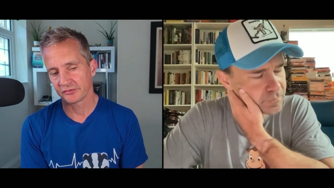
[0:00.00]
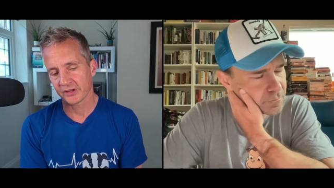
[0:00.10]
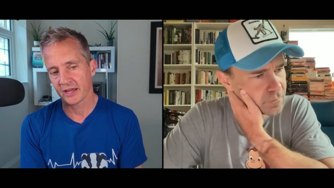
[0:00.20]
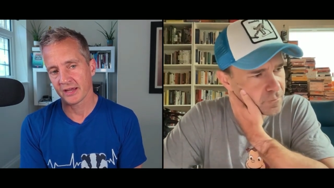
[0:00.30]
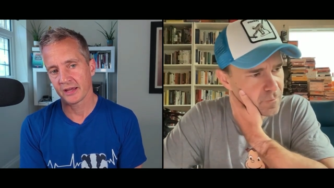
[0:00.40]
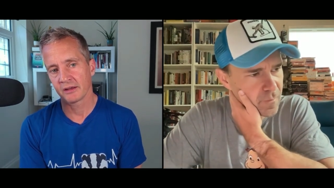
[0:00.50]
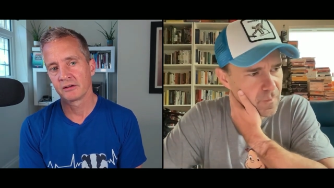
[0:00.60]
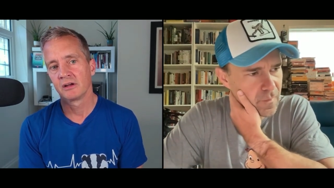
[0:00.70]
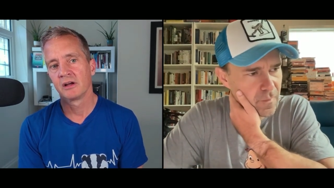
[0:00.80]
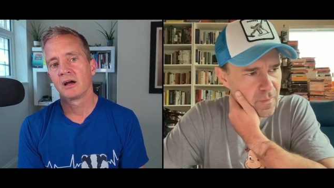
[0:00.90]
Speaker 1: of care.
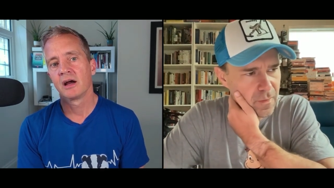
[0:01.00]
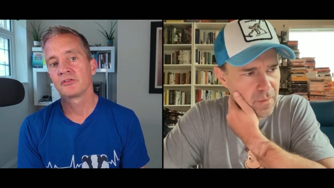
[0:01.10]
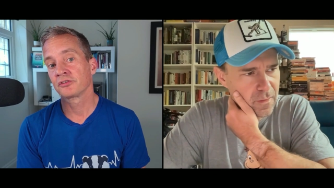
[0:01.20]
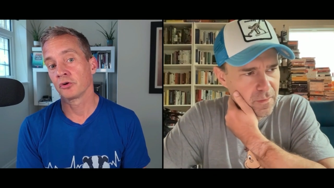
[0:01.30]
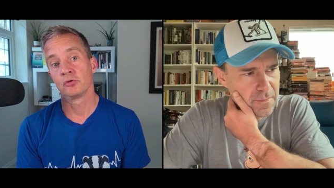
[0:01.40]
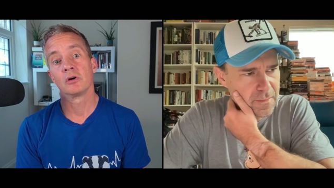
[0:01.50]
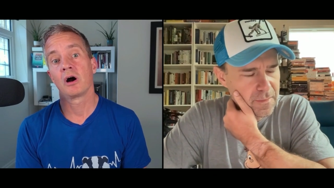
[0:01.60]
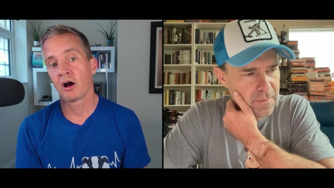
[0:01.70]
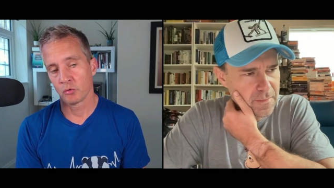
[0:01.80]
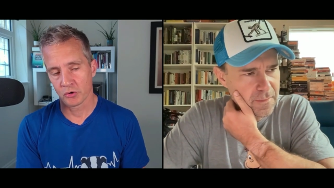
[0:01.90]
So
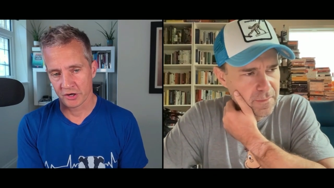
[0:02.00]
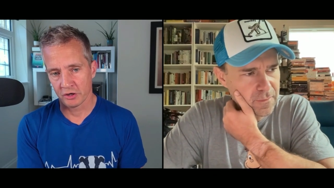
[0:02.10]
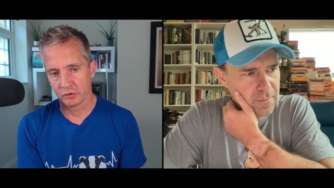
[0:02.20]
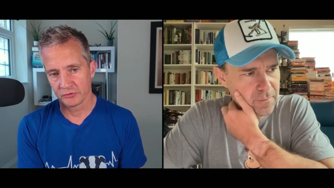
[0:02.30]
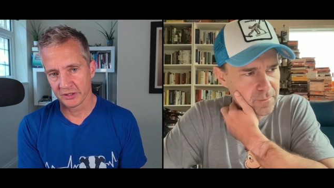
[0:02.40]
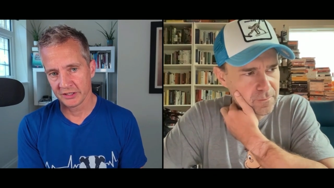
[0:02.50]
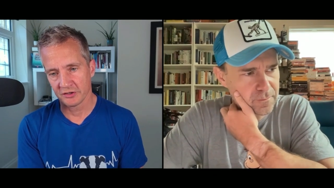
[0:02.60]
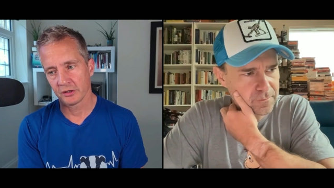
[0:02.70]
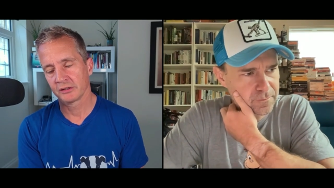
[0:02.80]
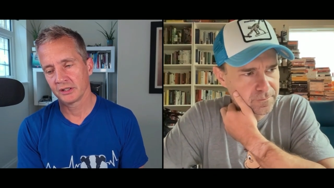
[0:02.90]
I want to own the
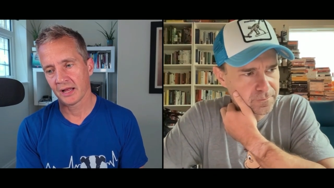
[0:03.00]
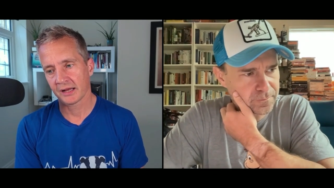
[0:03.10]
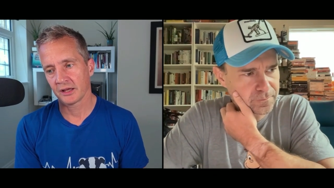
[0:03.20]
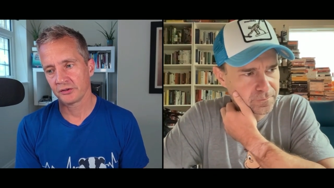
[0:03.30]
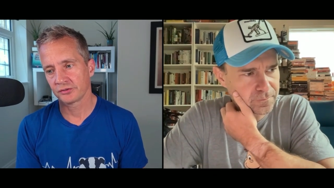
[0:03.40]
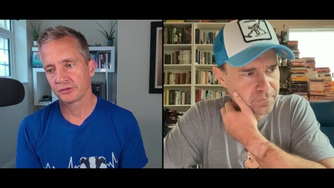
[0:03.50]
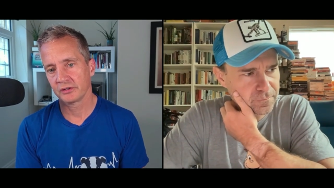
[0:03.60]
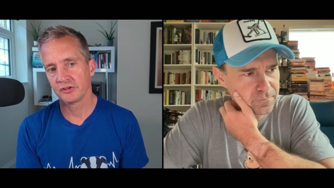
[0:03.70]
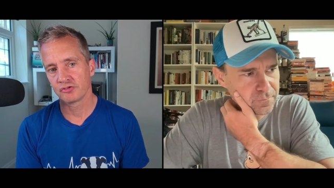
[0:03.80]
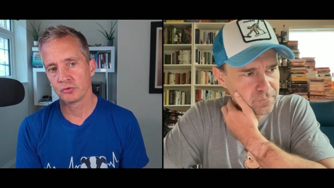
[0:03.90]
leader, in that case,
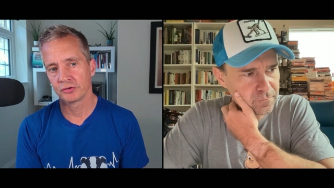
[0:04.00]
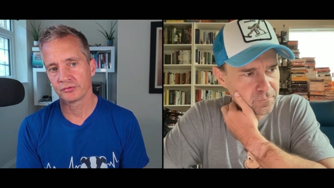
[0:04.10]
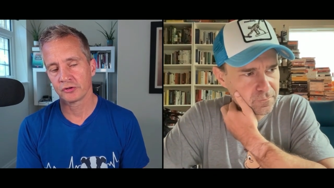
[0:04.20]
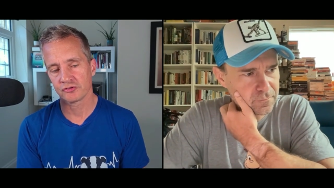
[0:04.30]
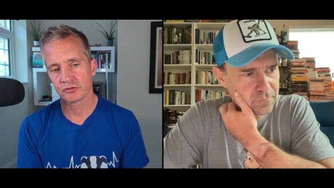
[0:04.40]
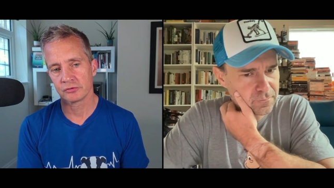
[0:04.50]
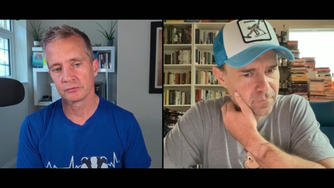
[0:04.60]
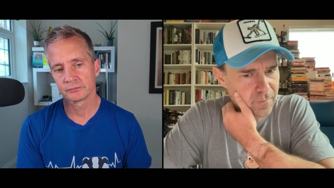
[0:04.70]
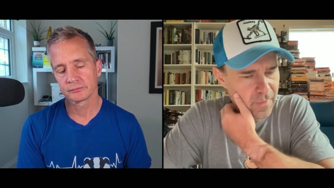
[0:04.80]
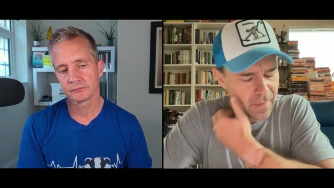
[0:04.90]
Intuitive Surgical.
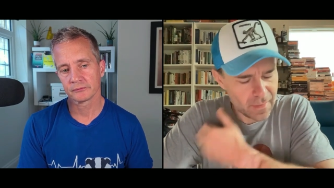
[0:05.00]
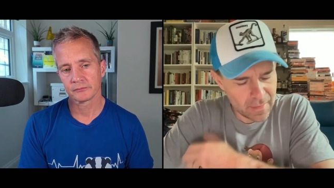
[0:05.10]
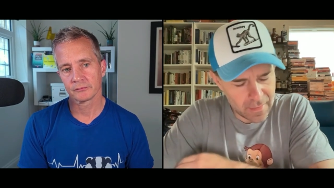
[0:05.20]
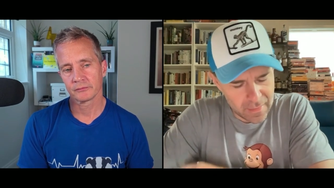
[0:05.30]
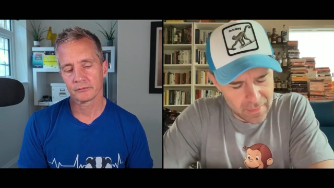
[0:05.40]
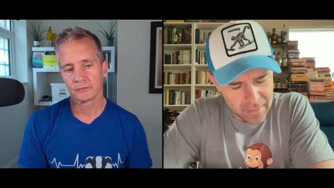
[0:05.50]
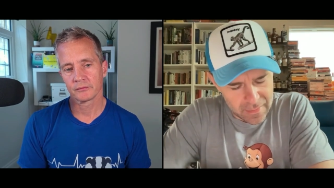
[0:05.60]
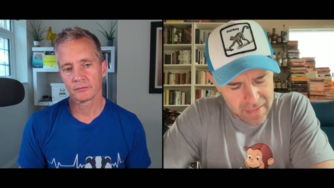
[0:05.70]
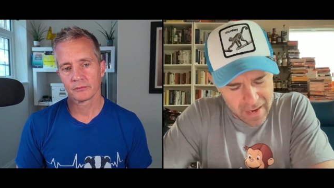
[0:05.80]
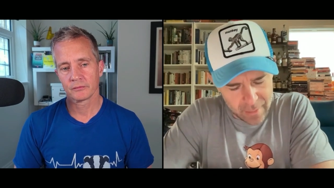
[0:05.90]

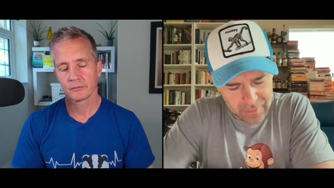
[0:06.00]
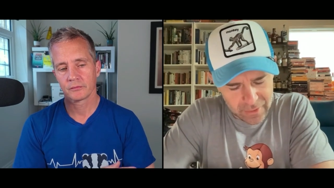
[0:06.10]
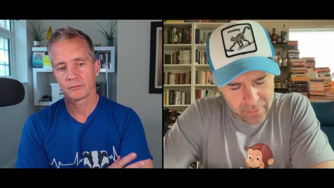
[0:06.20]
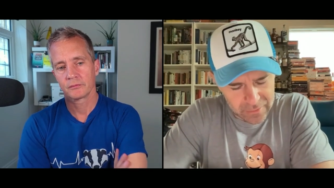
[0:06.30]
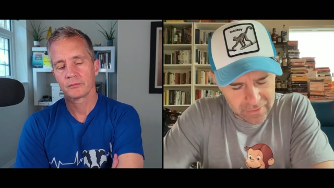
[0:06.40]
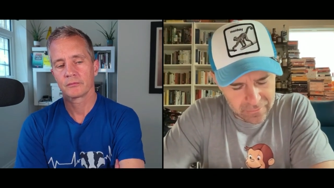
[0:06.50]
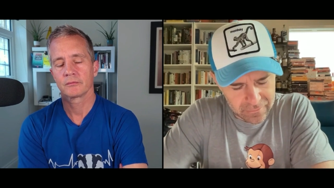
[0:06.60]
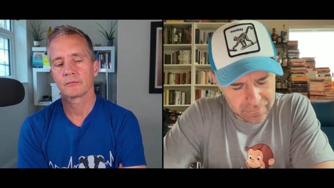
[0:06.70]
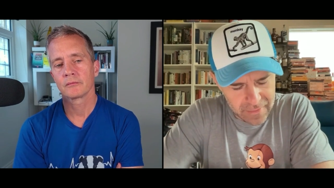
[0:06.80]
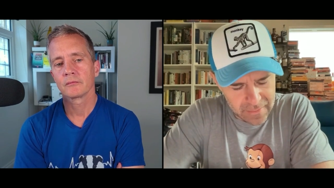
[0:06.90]
Speaker 2: Yeah, I was going to
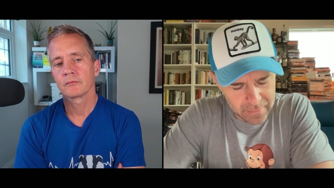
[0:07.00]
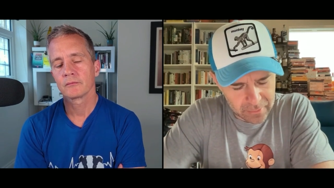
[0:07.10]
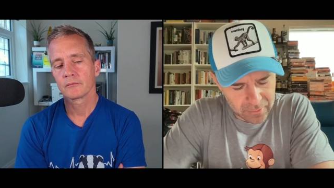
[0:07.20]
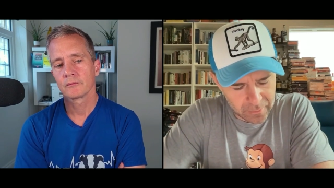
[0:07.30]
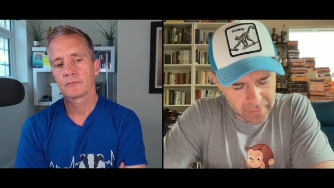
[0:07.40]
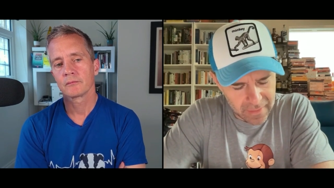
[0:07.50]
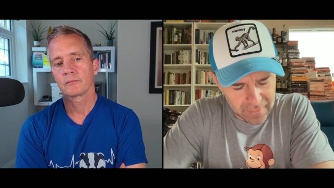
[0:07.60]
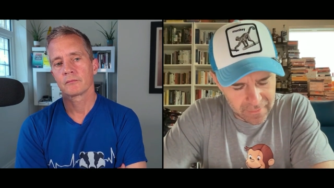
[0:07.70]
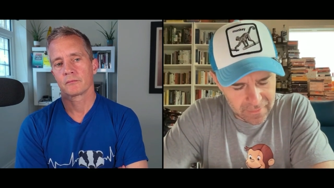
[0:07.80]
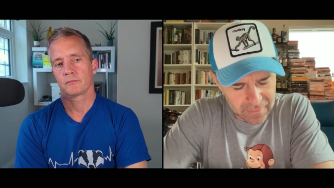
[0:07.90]
rib a little bit
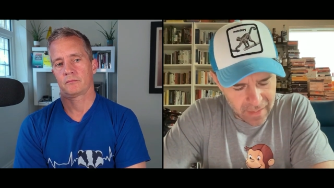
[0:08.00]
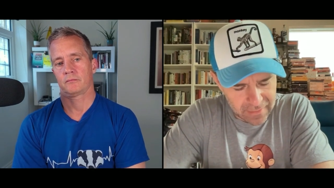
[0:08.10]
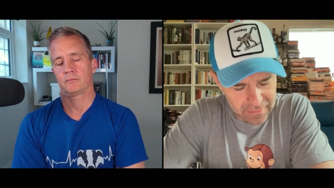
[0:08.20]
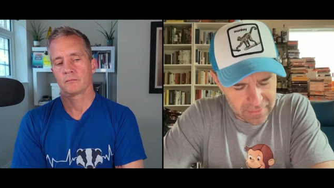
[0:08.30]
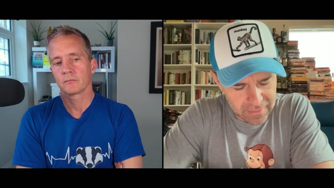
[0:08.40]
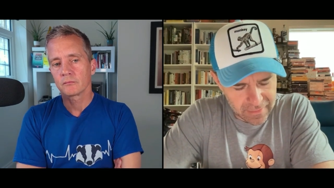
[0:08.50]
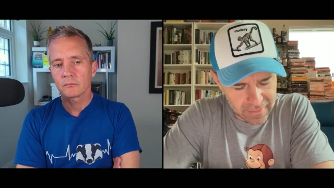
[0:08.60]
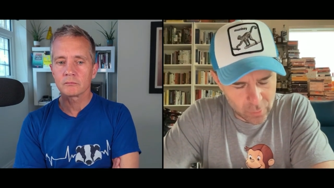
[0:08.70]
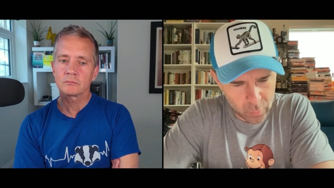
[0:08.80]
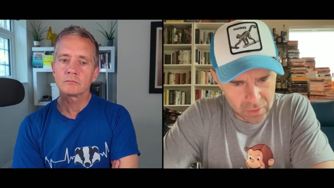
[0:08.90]
on this idea
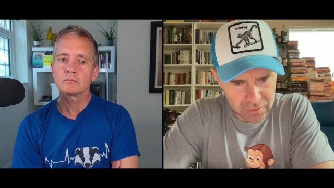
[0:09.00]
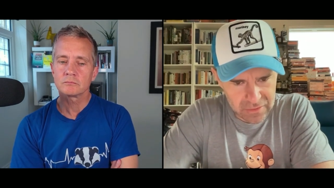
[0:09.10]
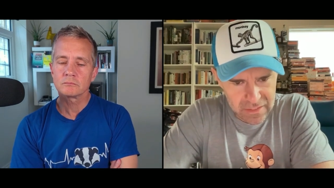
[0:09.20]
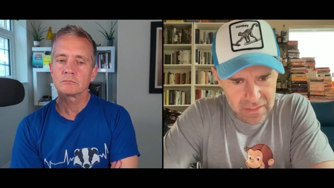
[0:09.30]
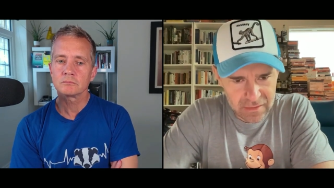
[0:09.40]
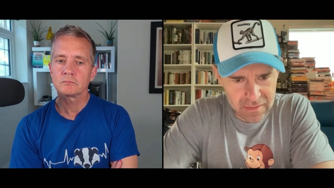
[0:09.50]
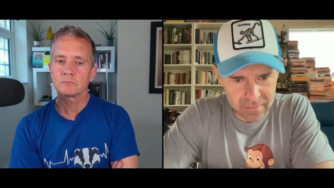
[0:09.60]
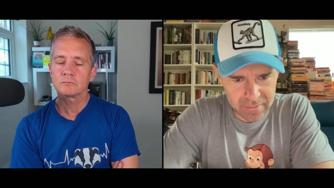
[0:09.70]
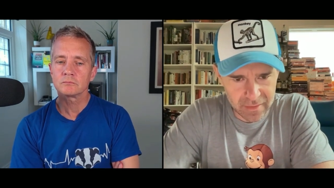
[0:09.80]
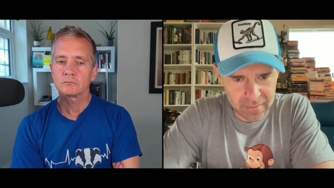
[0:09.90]
that the world needs
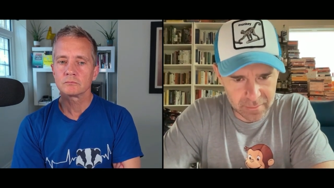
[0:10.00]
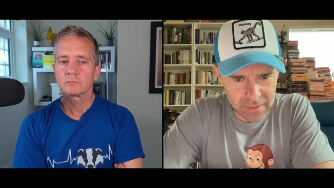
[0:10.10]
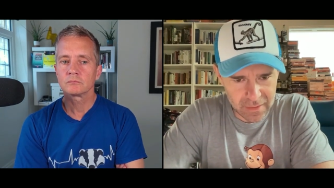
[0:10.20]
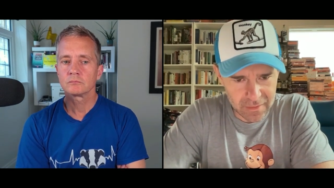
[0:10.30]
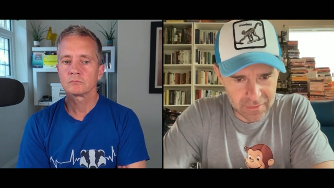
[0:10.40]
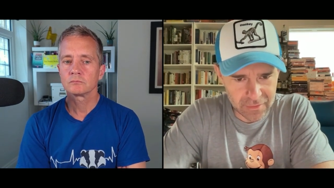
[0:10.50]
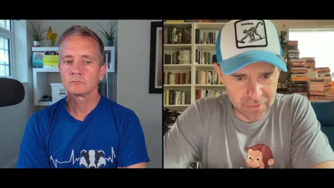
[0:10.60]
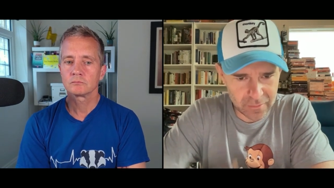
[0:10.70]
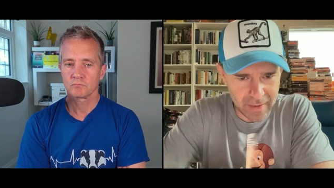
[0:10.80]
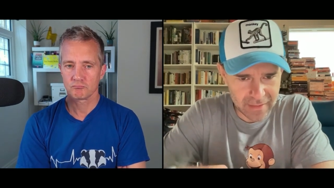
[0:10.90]
something
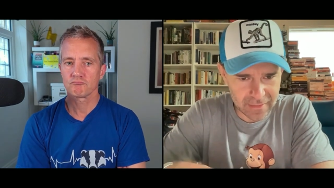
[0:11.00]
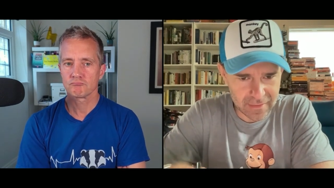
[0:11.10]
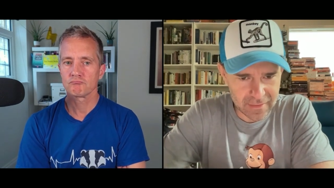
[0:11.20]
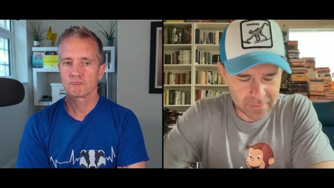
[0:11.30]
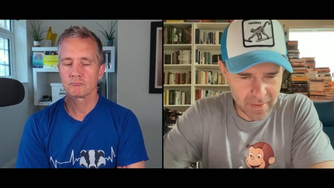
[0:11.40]
because humanity is